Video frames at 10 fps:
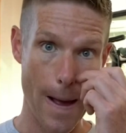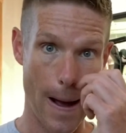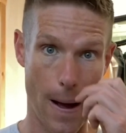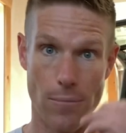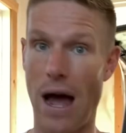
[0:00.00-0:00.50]

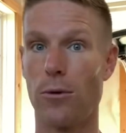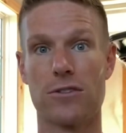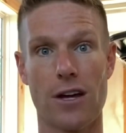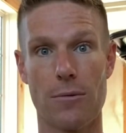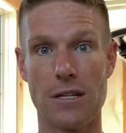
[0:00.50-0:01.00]
That was
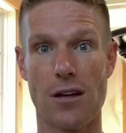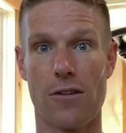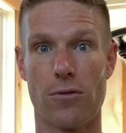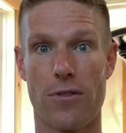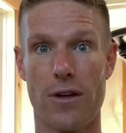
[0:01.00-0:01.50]
gonna be
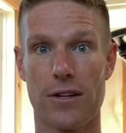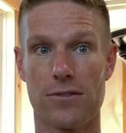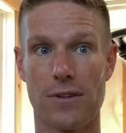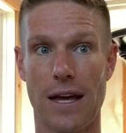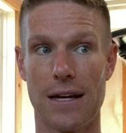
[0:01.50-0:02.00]
tough with
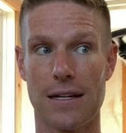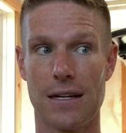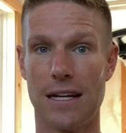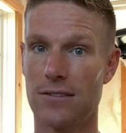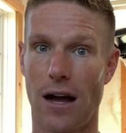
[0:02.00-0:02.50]
this, and
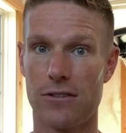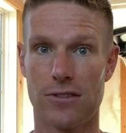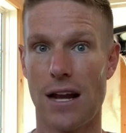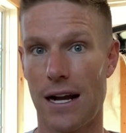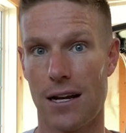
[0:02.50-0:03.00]
he's
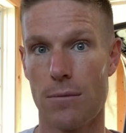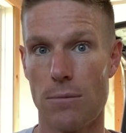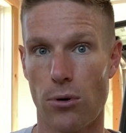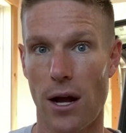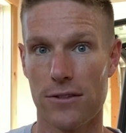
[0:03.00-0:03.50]
obviously not gonna be
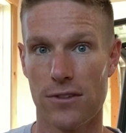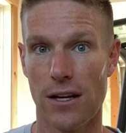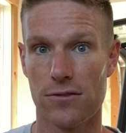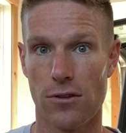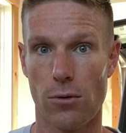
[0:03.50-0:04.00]

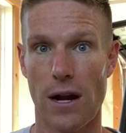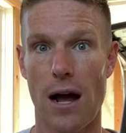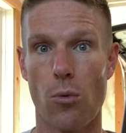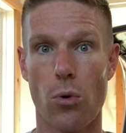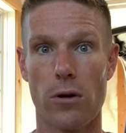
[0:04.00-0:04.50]
processed, so we're
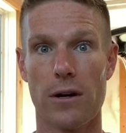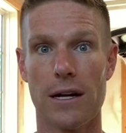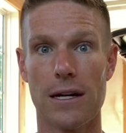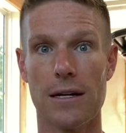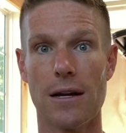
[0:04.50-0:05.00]
not
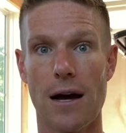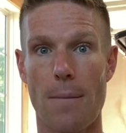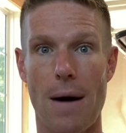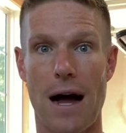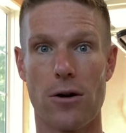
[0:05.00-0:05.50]
worrying
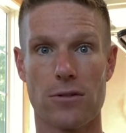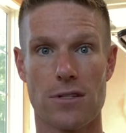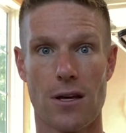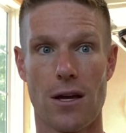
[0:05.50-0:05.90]
about